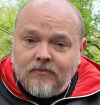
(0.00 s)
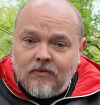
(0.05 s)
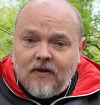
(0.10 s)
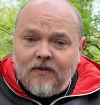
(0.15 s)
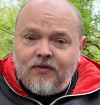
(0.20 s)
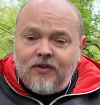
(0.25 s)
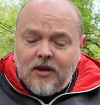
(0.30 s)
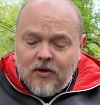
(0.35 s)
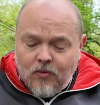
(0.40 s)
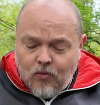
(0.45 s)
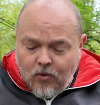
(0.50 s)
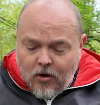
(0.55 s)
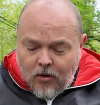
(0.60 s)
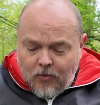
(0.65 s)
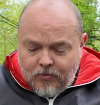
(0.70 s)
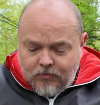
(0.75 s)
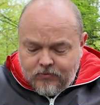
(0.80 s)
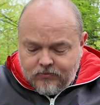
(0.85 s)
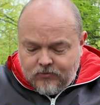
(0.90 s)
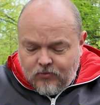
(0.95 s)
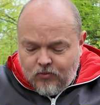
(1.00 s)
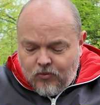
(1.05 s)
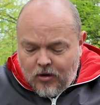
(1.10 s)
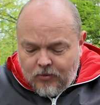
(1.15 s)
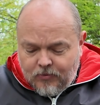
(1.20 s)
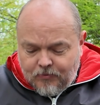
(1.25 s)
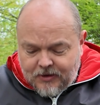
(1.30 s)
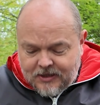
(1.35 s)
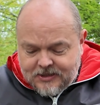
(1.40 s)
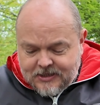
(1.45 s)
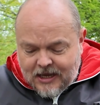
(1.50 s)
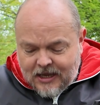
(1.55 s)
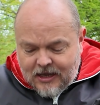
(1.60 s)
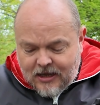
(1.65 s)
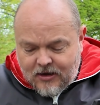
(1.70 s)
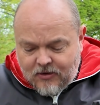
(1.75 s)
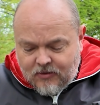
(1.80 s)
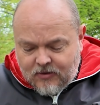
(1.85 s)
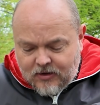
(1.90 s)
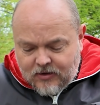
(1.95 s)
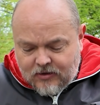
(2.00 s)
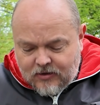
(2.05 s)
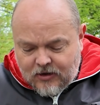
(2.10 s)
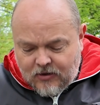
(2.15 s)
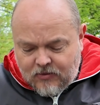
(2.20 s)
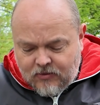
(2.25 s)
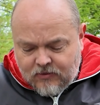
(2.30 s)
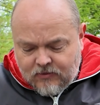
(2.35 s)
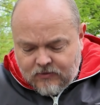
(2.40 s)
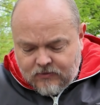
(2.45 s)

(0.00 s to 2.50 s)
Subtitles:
You've seen what one potato can do,